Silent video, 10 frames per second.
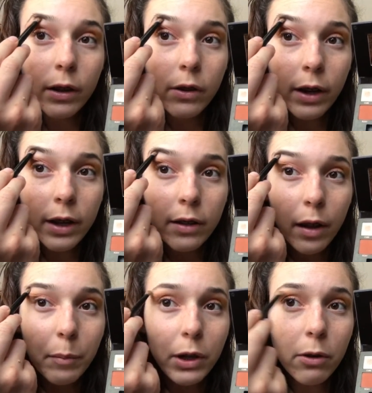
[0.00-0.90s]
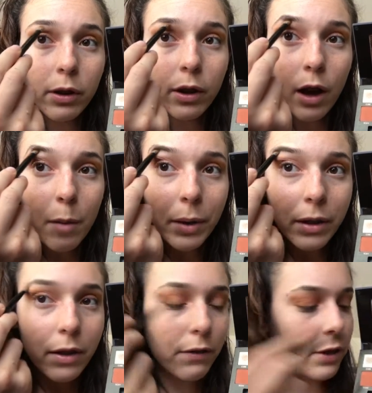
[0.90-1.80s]
You guys let me know in the
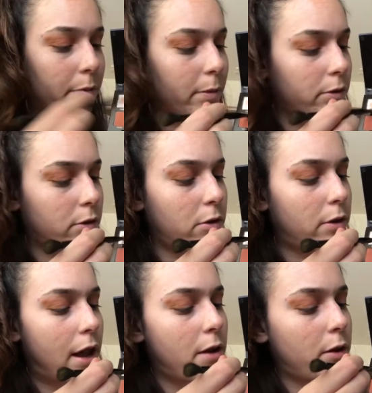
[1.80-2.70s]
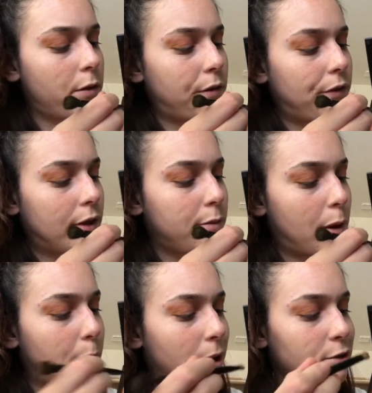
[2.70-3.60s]
comments if it's supposed to do that or if it's
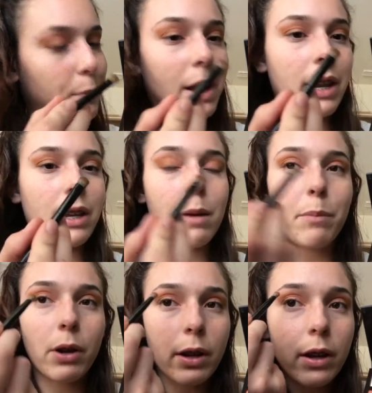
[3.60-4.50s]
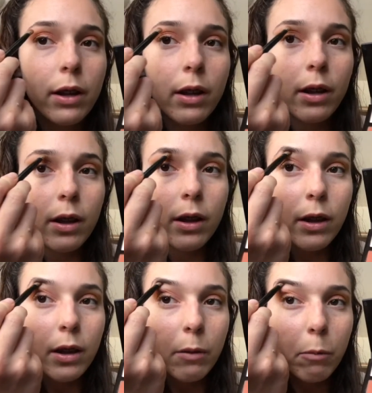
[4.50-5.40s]
my brush picking up on
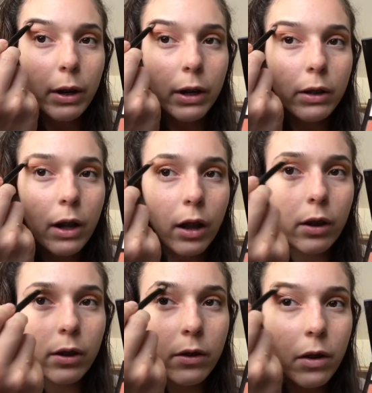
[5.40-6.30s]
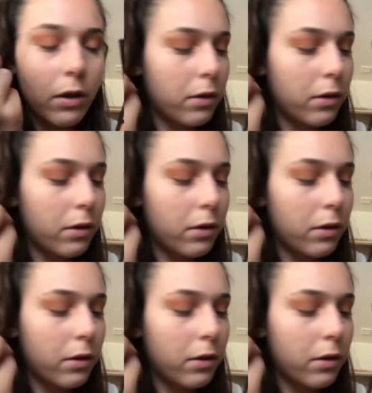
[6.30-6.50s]
weird colors.